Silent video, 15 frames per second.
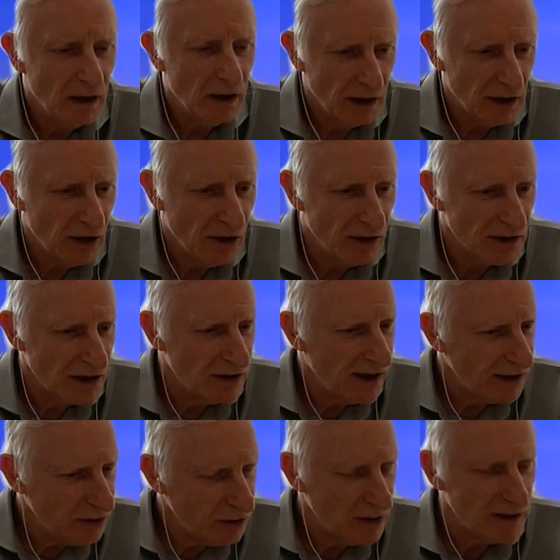occurs and
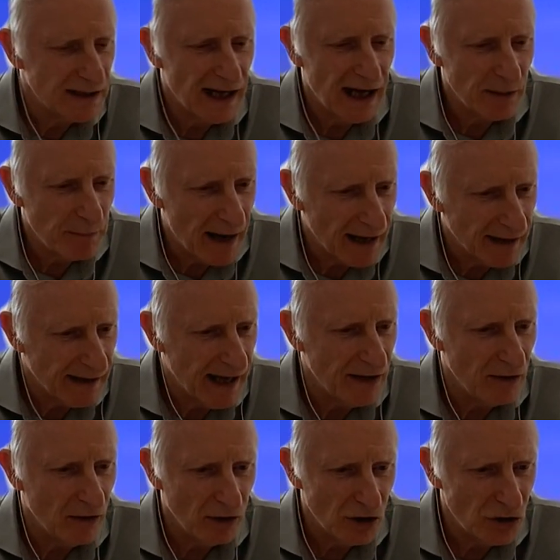then you can take back that
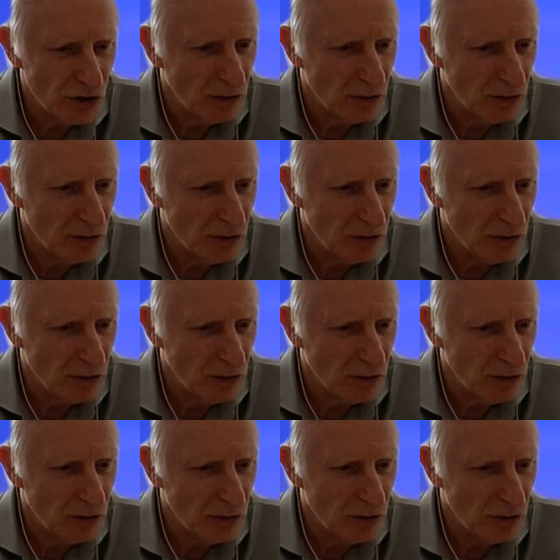knowledge